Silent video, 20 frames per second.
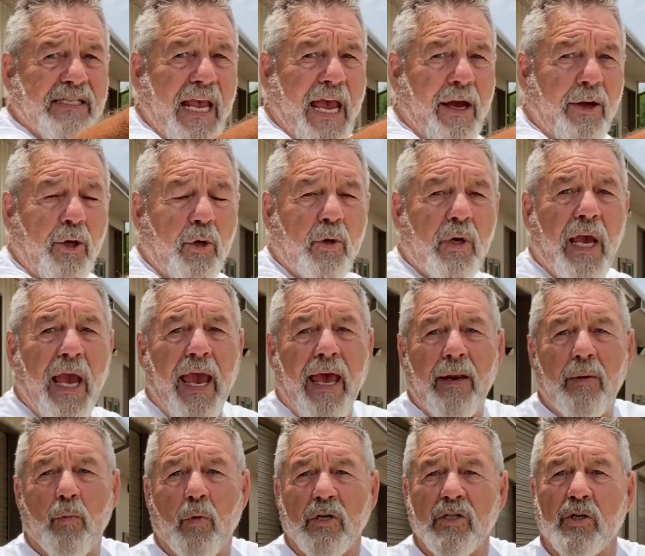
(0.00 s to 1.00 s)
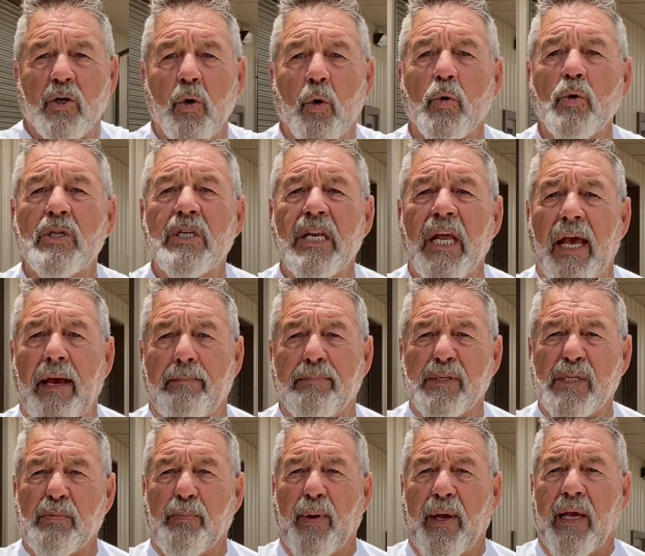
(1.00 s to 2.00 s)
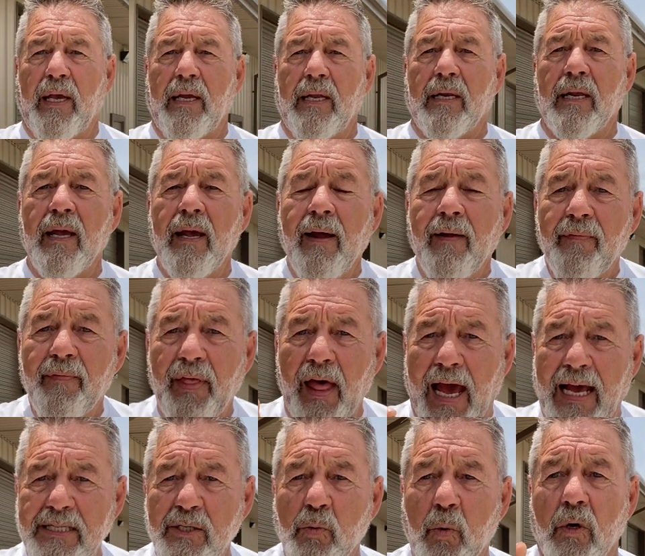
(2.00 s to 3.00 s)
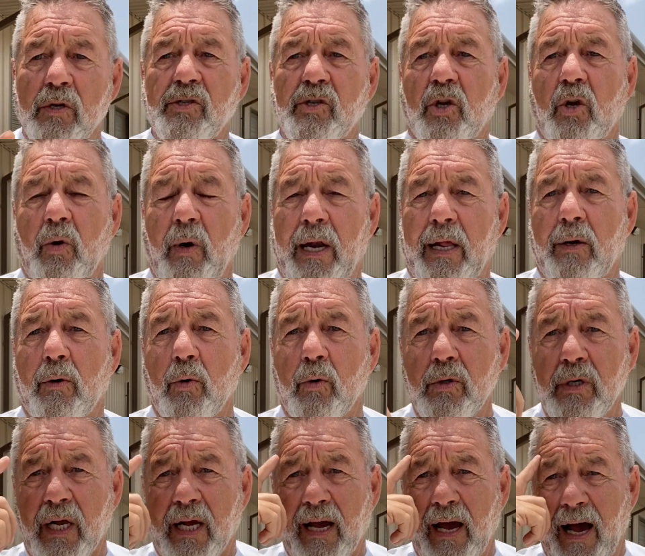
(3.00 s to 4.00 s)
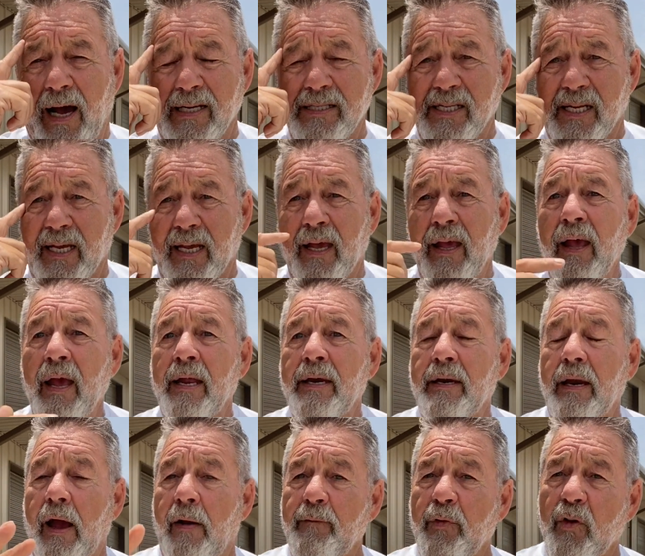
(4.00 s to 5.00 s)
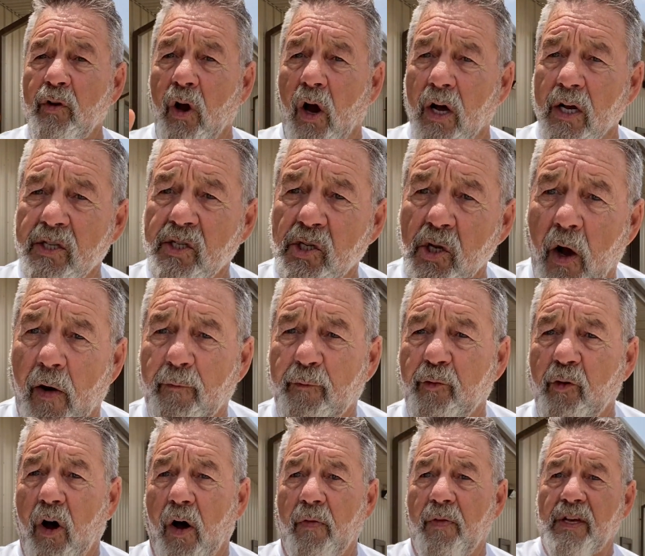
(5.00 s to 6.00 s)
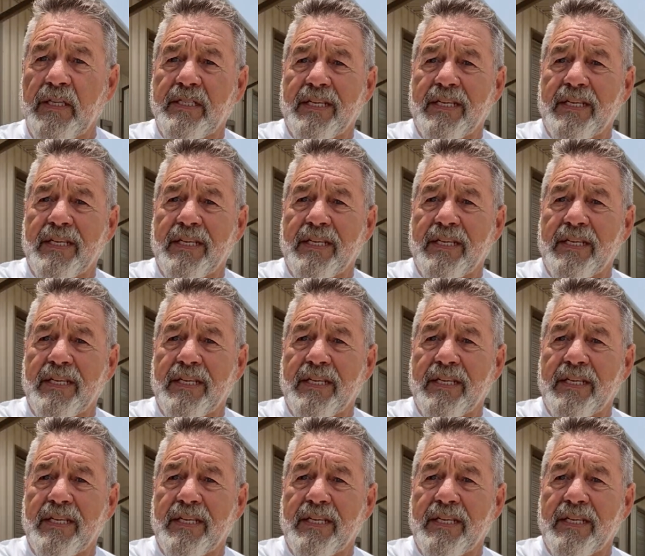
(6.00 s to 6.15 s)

how you get what's called tip speed. That's what's critical to casting. Now, if you've got a soft rod that's